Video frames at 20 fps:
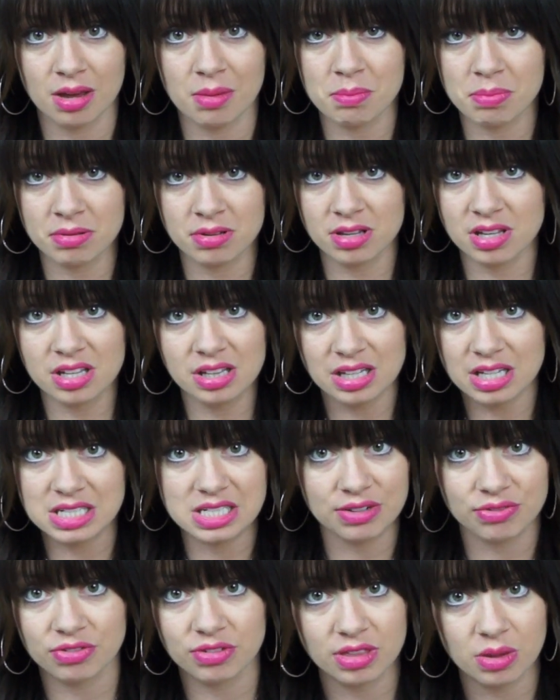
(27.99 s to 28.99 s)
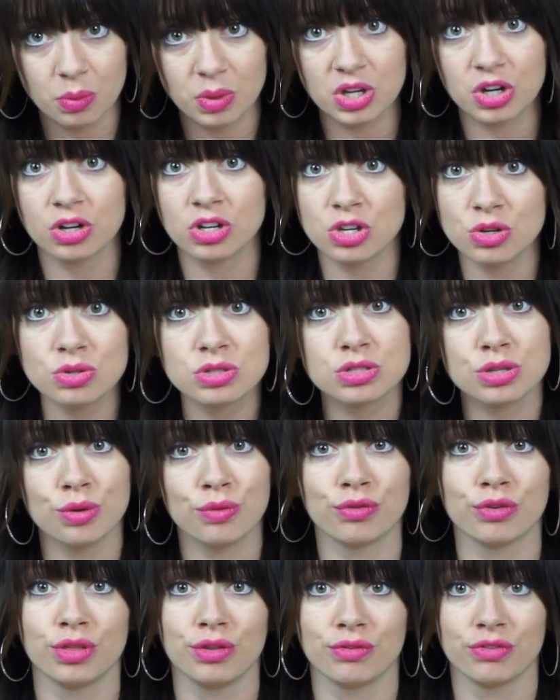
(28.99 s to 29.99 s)
completely different than what you're used to
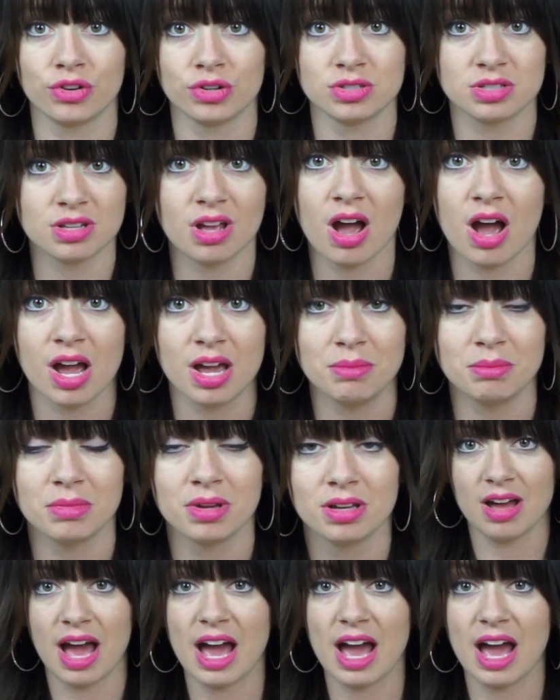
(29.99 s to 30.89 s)
for the first time.